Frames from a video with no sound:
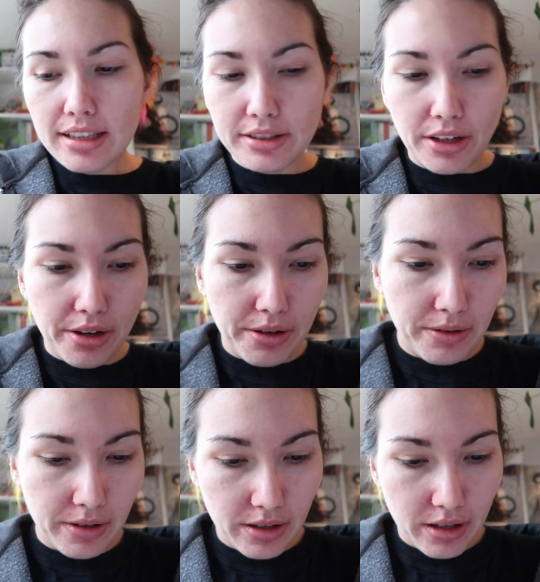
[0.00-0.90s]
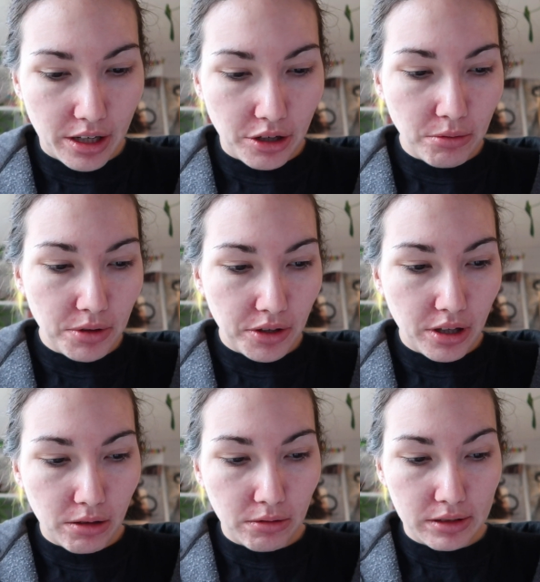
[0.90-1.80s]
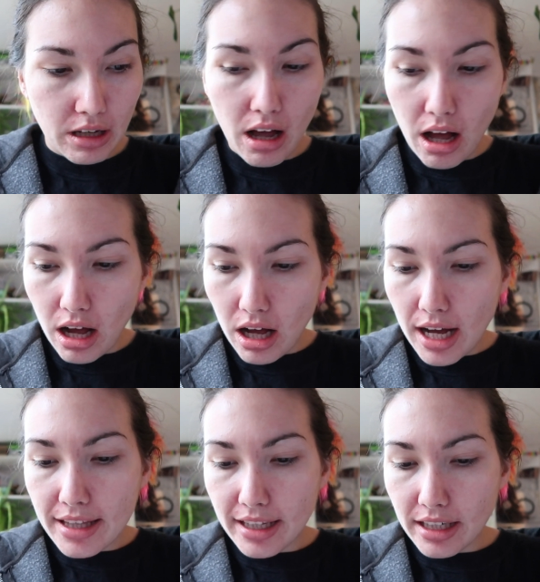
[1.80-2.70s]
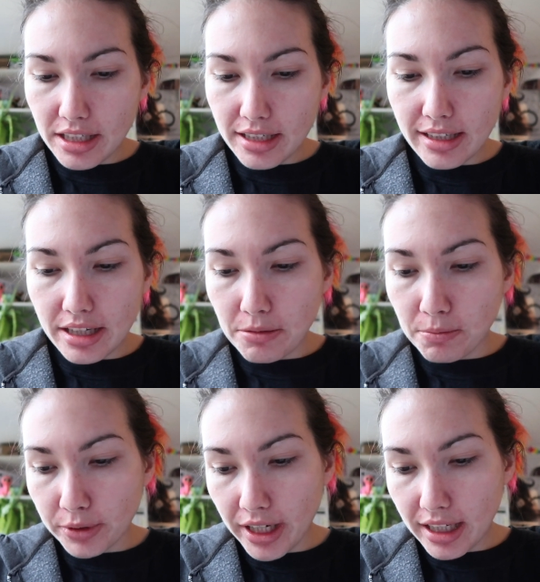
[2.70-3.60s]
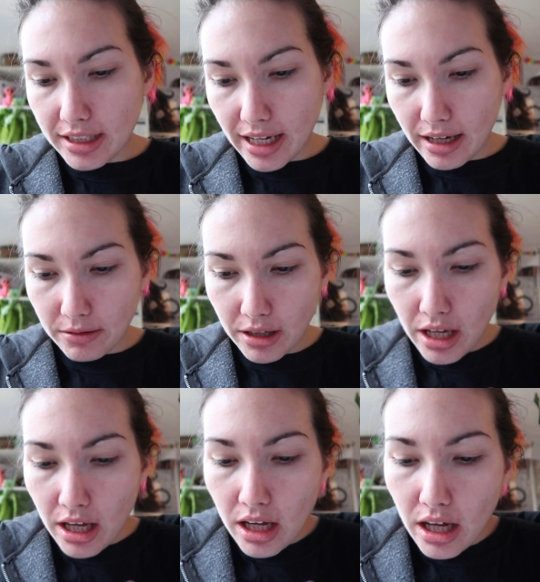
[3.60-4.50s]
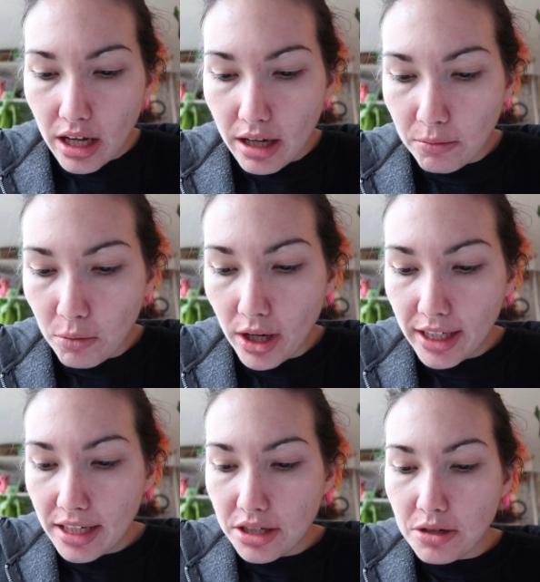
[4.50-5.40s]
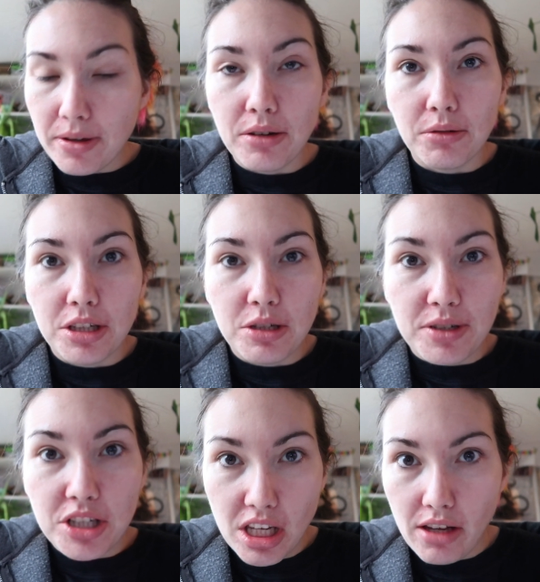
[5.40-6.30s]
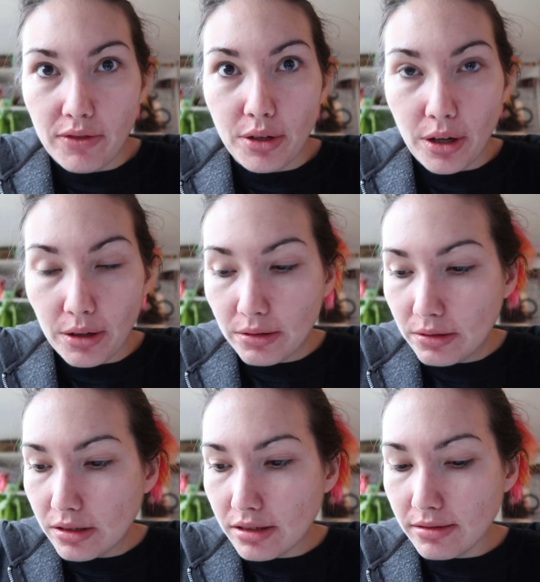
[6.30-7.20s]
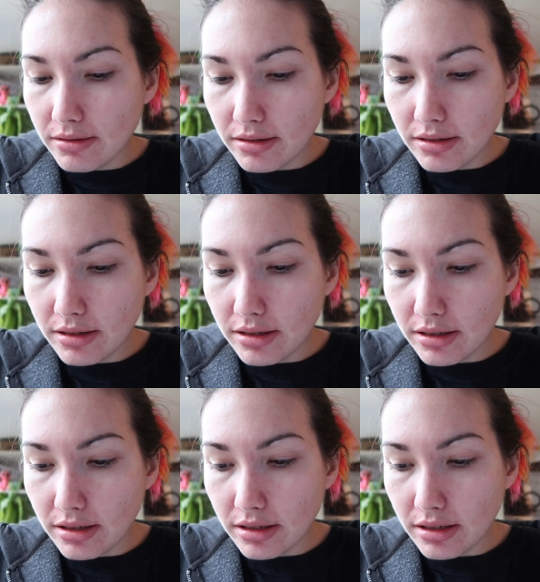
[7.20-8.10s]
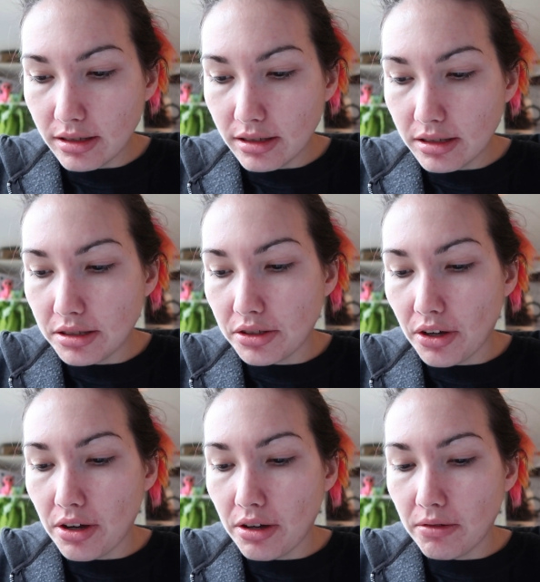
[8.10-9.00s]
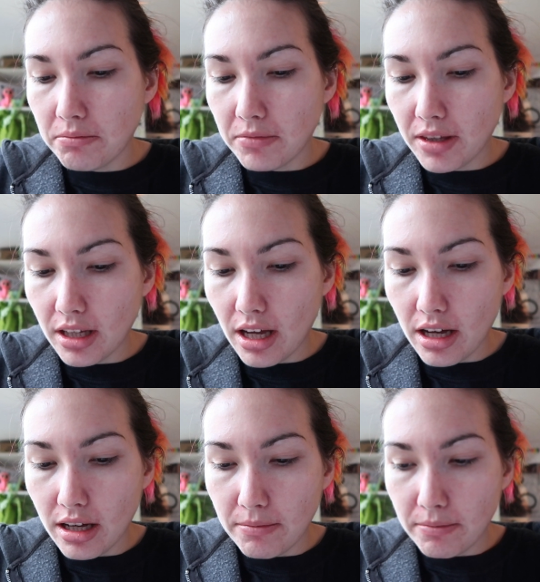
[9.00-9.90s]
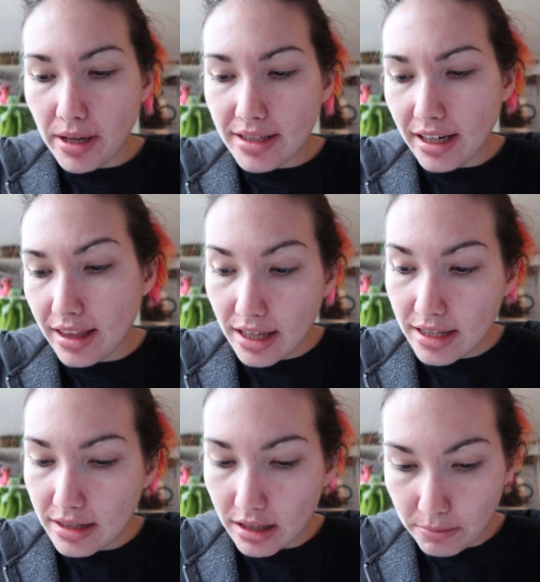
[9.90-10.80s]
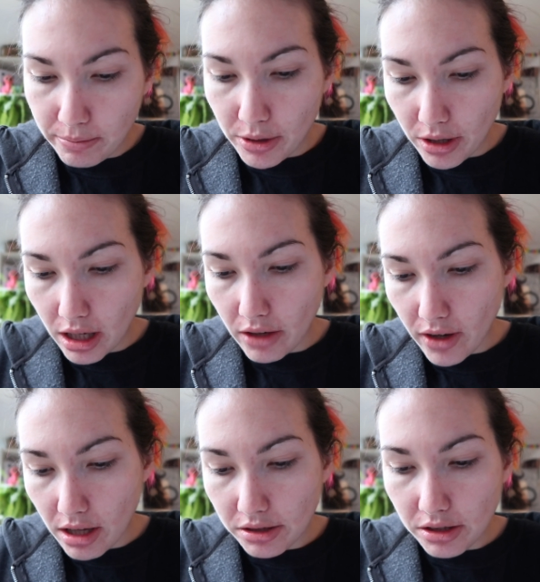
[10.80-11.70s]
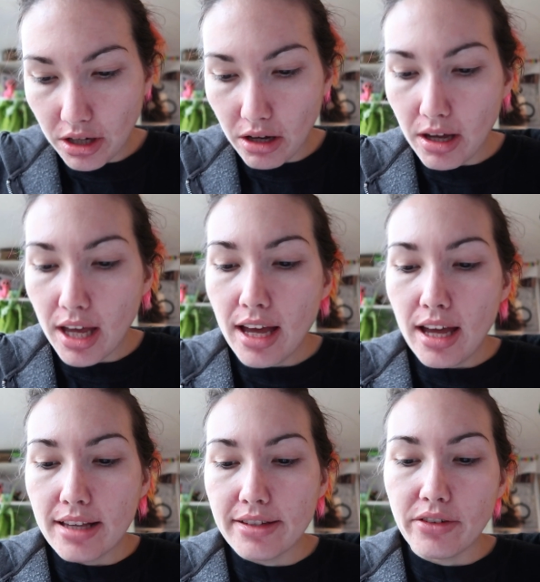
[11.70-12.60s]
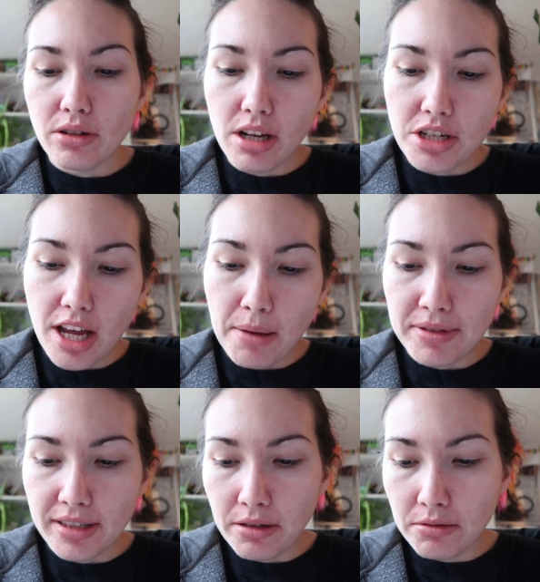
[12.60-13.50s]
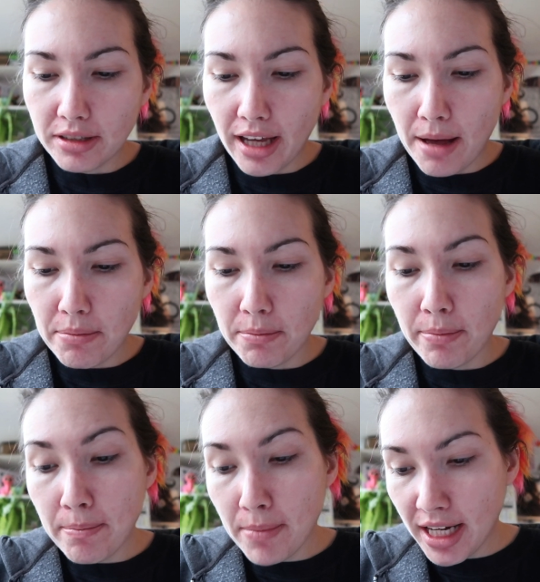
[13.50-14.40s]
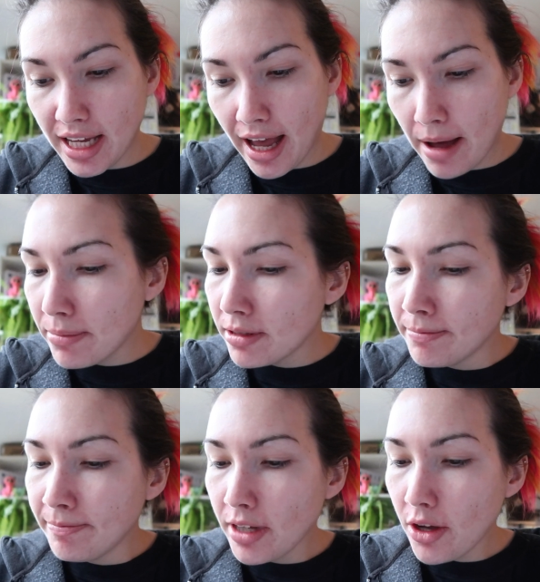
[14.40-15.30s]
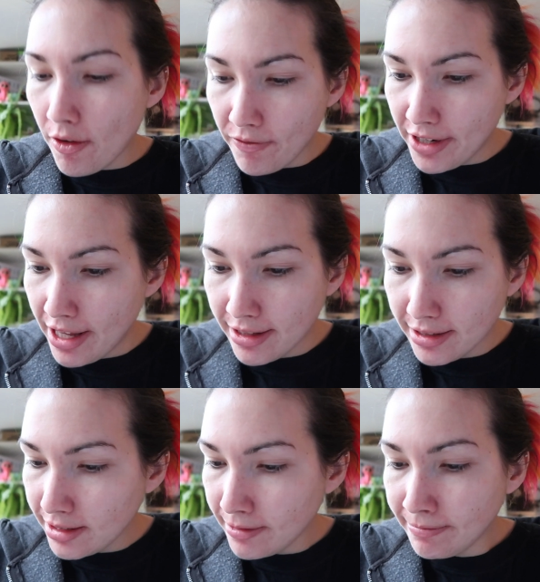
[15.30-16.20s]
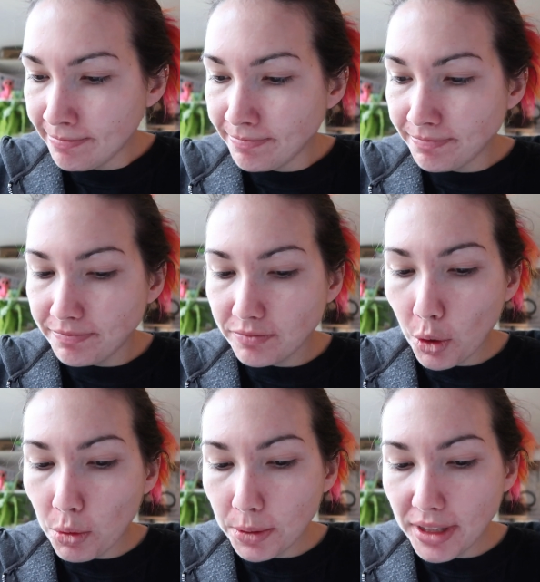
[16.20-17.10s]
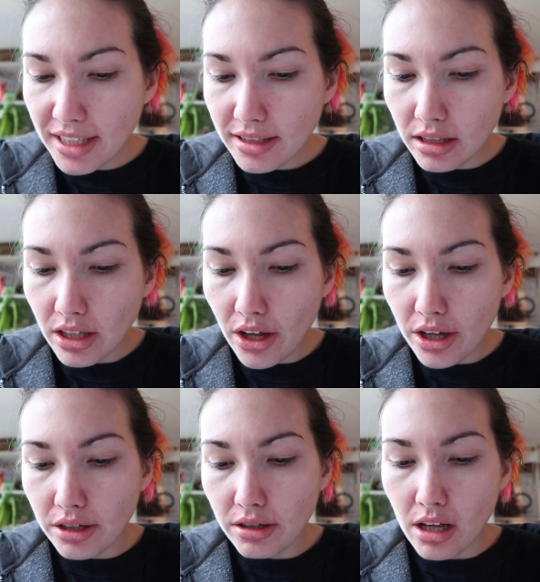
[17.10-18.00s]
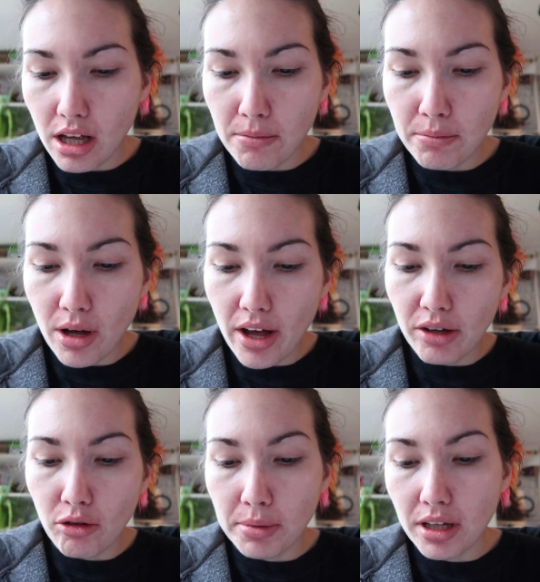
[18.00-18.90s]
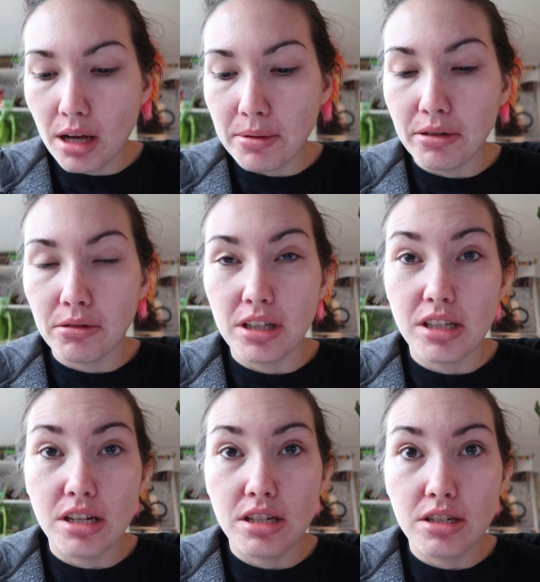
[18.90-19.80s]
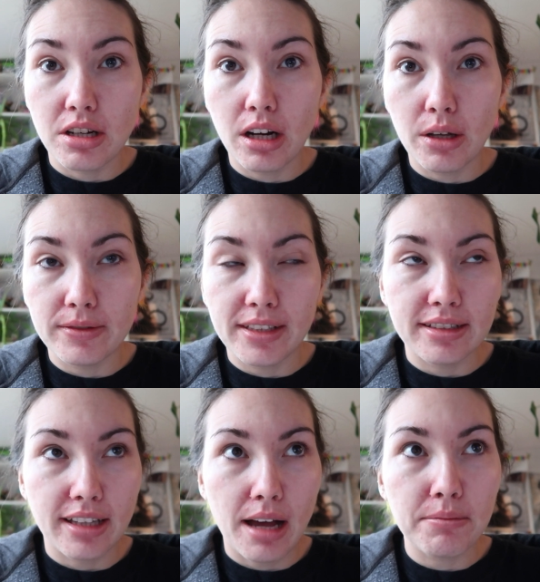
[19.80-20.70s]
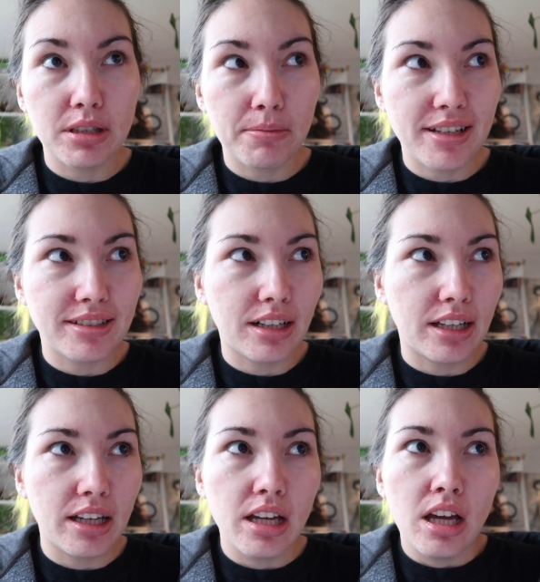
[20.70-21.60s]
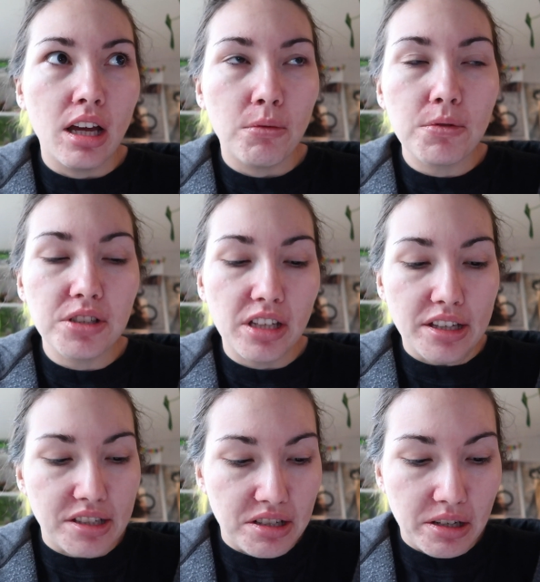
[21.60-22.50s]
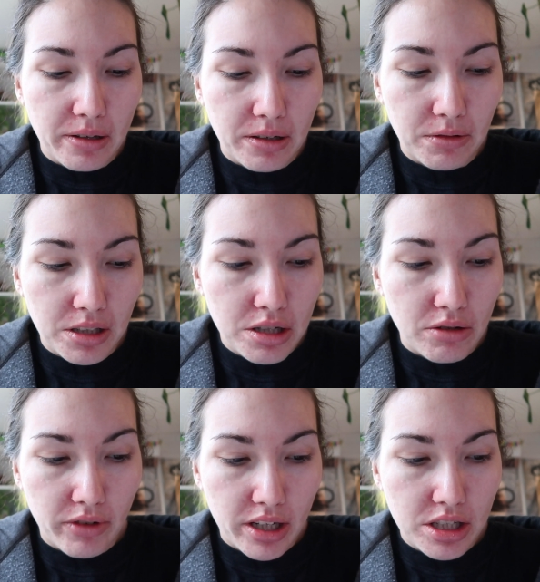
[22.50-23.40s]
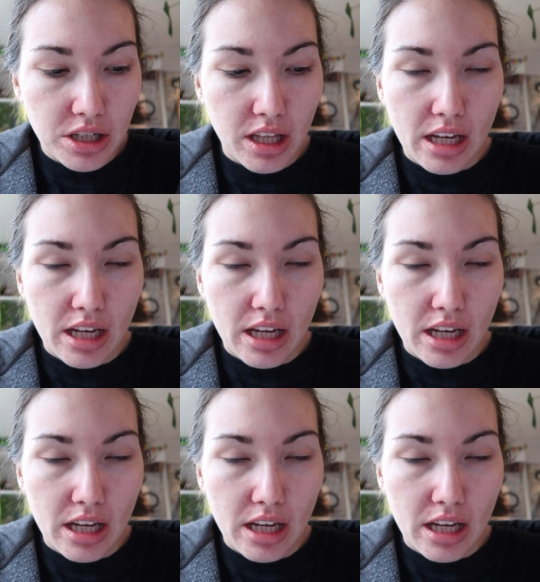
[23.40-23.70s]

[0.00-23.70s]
so I know what the goals are, and then I just need to break down what I need to do in order to achieve the goals. So basically this book kind of asks you, is there a knowledge gap, a skills gap, money gap, confidence, what do I need to learn, buy or become in order to close these gaps. So basically, what do you need to do in order to reach